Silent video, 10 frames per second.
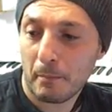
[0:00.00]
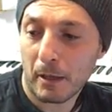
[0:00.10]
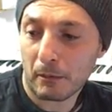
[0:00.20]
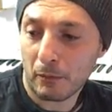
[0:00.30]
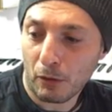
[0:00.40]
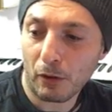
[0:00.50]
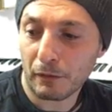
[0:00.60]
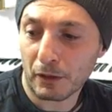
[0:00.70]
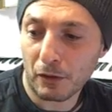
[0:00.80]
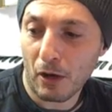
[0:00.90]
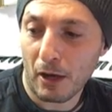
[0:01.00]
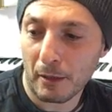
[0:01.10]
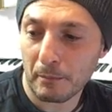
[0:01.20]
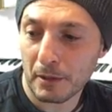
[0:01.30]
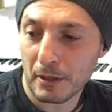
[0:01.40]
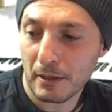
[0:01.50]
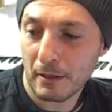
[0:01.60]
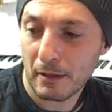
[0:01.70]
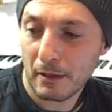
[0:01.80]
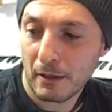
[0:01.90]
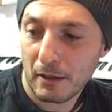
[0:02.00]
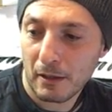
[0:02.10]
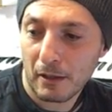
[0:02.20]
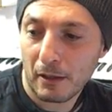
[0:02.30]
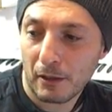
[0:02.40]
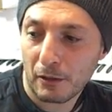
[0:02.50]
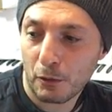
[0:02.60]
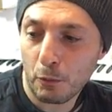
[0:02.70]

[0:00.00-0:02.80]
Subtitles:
But a lot of the times, the